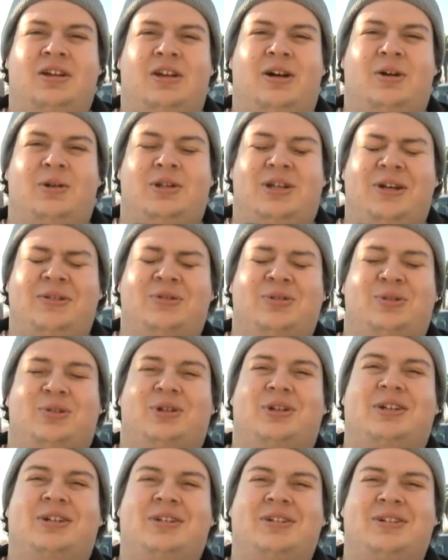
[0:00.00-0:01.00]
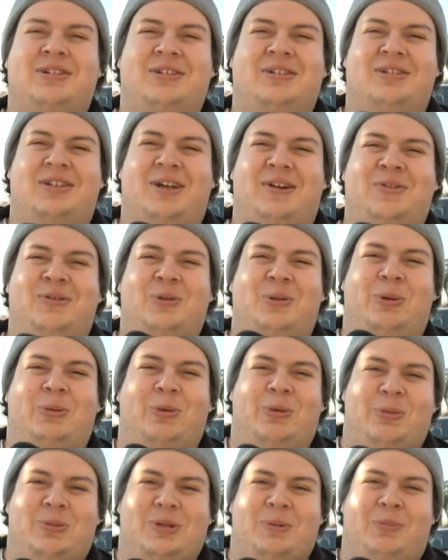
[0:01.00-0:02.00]
Oh, definitely. Definitely
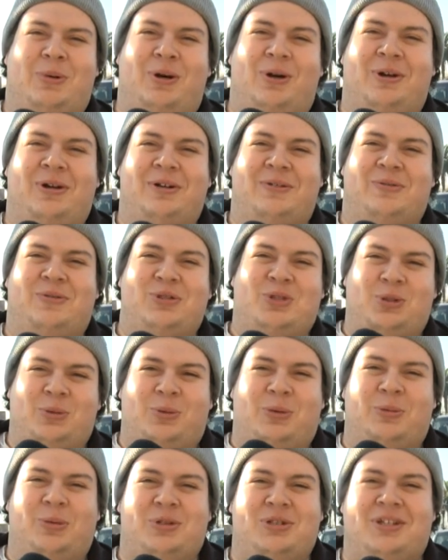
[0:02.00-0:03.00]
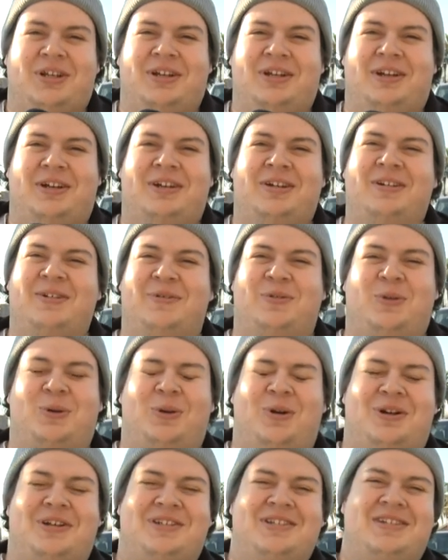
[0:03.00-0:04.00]
we'll be partying for Super Bowl Sunday, of
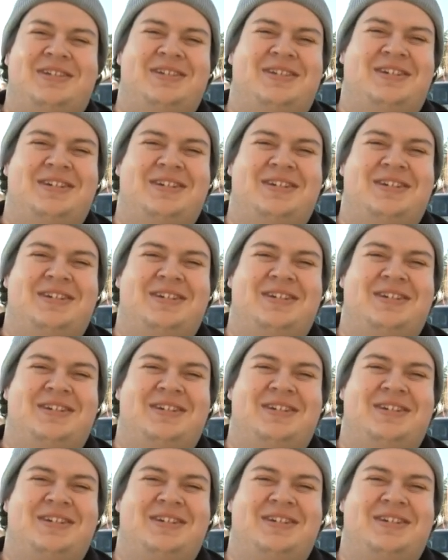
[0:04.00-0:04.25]
course.